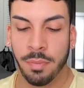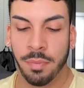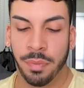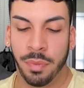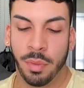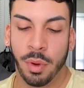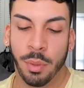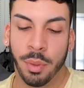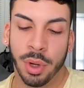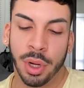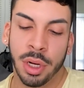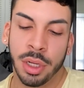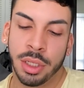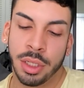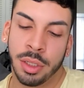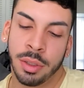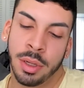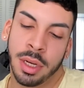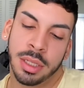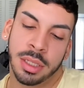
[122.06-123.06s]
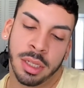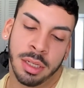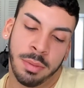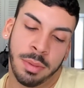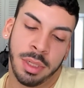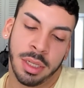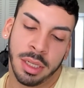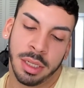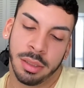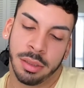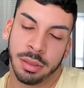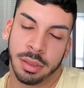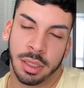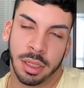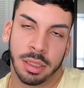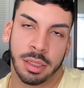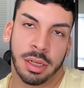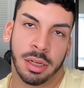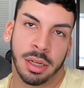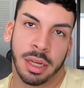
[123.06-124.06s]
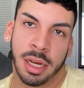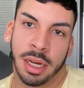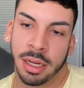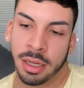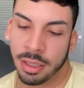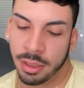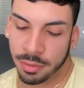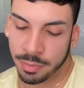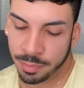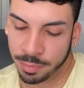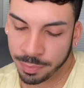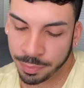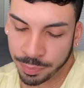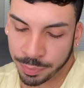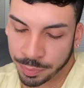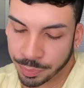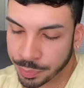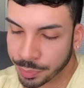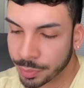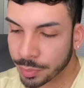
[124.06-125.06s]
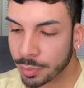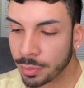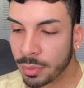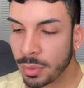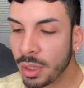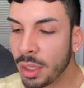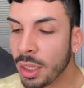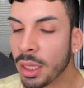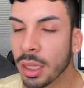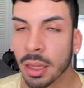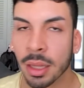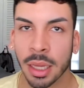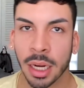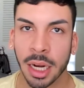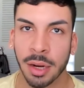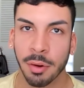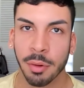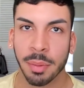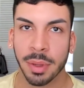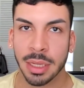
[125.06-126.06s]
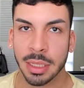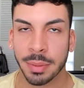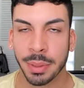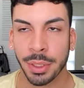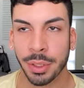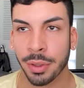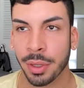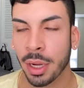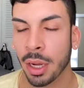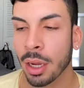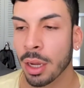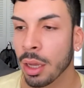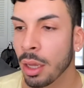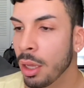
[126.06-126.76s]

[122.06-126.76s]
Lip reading: What we're gonna do is gonna be like a little TikTok hack that everybody's been doing.